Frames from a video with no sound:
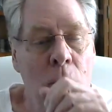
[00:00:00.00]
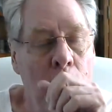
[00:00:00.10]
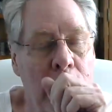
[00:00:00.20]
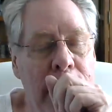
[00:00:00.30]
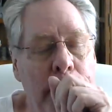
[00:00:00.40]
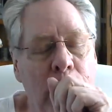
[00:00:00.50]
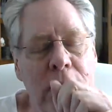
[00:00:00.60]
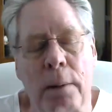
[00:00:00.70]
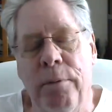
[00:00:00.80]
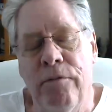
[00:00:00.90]
But that
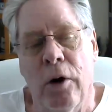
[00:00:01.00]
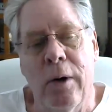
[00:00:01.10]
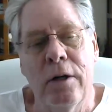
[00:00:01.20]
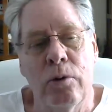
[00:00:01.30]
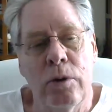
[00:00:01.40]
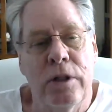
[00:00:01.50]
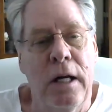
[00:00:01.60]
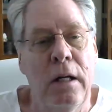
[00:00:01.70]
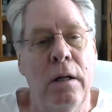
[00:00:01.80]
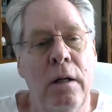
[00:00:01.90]
brings up a very
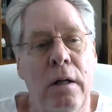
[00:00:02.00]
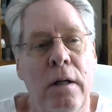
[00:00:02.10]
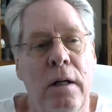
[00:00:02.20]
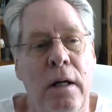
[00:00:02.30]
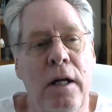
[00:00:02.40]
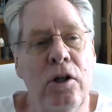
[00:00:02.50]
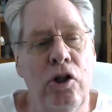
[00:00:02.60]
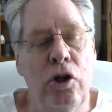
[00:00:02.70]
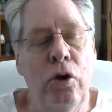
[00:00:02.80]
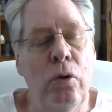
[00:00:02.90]
interesting
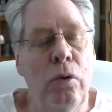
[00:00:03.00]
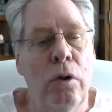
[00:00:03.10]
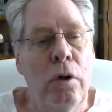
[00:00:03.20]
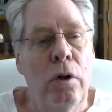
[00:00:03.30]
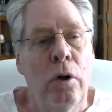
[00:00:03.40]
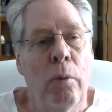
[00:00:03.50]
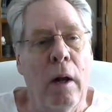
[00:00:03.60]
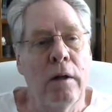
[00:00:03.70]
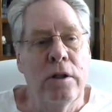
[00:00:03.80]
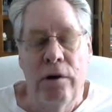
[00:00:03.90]
issue
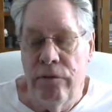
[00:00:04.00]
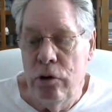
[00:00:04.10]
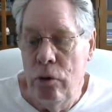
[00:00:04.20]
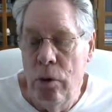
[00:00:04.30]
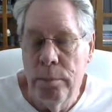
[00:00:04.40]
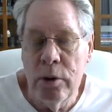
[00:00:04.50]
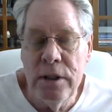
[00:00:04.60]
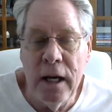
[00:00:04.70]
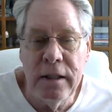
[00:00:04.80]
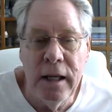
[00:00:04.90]
relative to
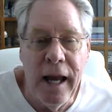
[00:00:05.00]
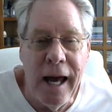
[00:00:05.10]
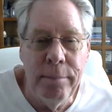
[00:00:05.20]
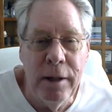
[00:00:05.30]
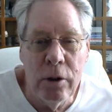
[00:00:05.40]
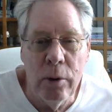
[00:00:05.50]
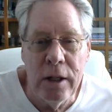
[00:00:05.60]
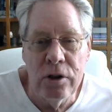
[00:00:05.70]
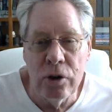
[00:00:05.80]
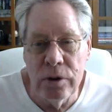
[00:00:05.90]
protecting admin
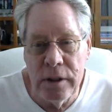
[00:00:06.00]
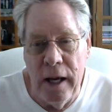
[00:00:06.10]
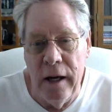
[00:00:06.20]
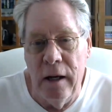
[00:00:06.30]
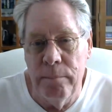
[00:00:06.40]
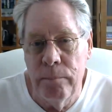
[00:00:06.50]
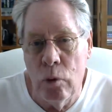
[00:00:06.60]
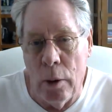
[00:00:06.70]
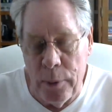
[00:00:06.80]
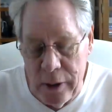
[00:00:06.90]
credentials in a
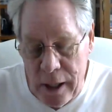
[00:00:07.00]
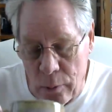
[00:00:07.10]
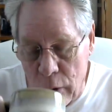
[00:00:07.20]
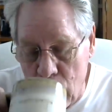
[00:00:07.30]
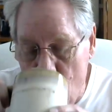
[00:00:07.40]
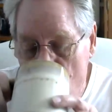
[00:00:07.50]
corporate network.